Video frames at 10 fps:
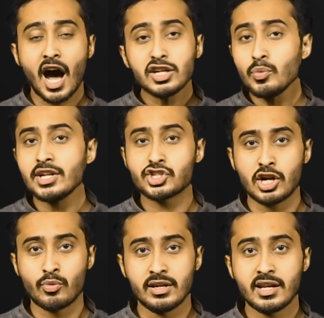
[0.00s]
Underweight
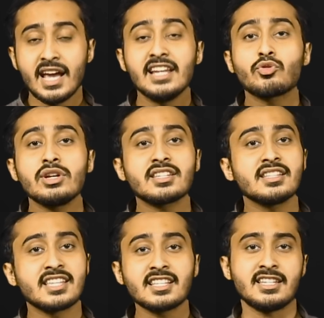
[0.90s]
children increased
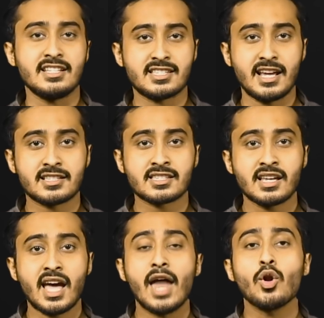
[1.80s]
in 16 states,
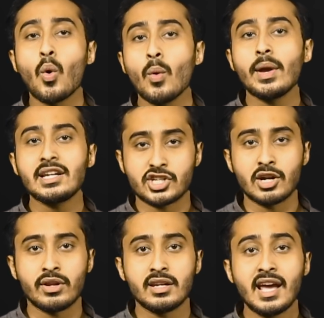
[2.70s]
and overweight
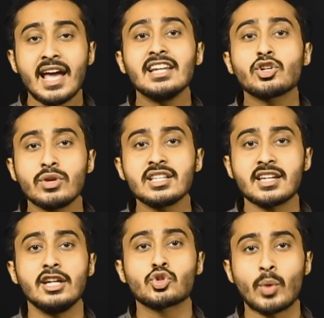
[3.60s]
children
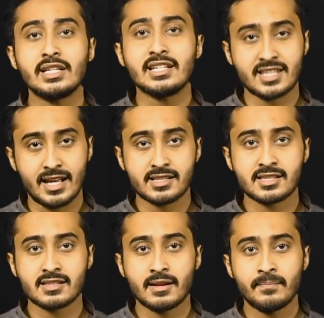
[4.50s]
increased in 20
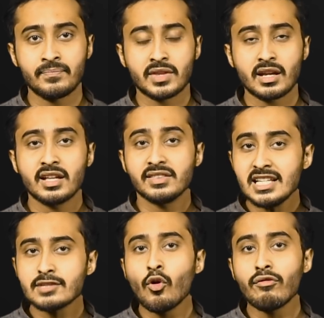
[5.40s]
states.
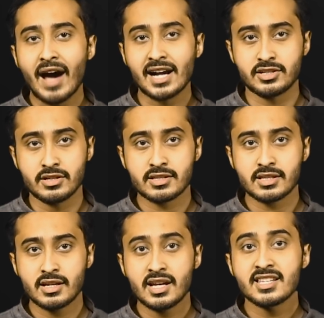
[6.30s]
These four
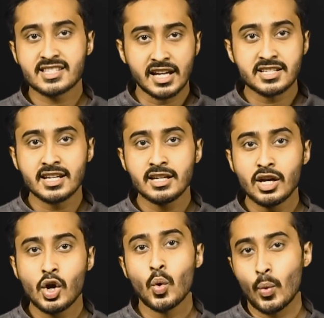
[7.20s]
factors stunting,
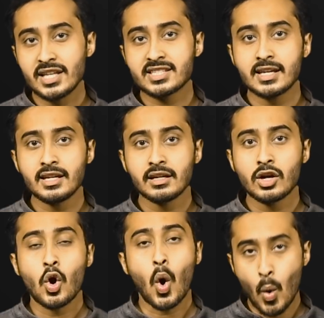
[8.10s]
wasting,
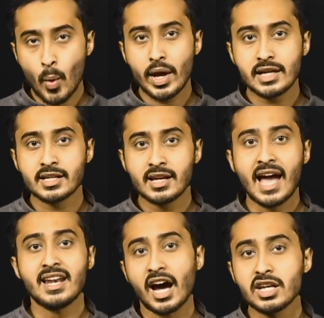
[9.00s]
overweight,
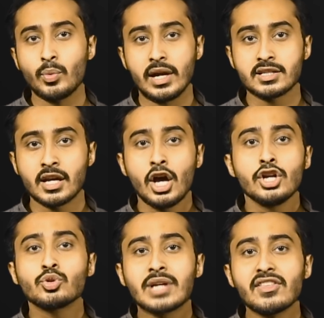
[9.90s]
and underweight
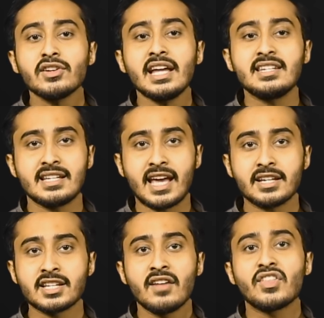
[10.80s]
together
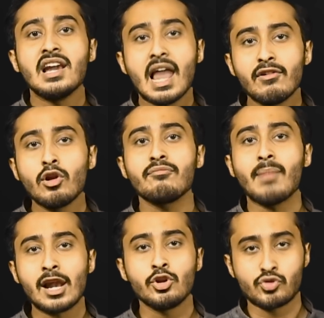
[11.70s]
indicate the level of
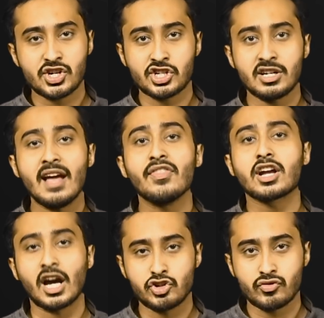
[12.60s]
malnutrition in the
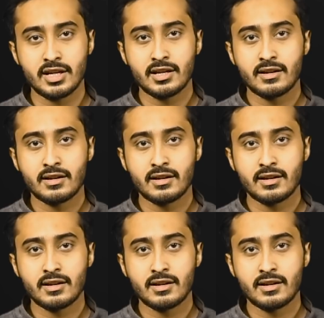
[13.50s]
country.